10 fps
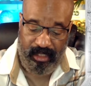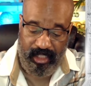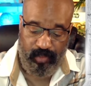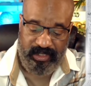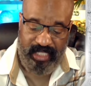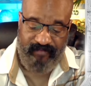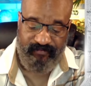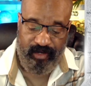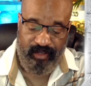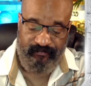he was not
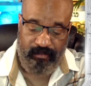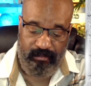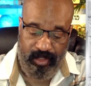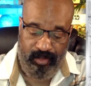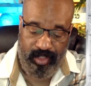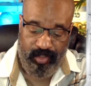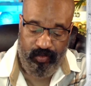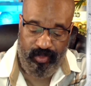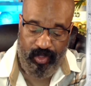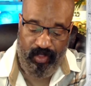very familiar
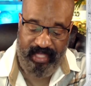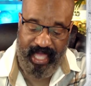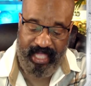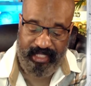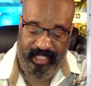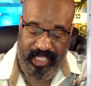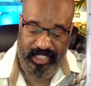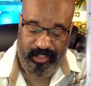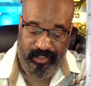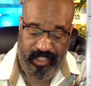with all the
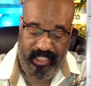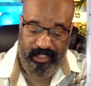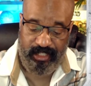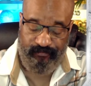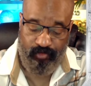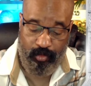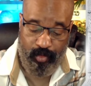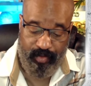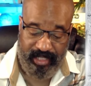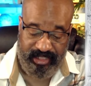allegations against the former
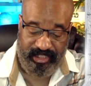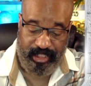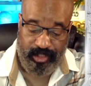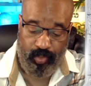president.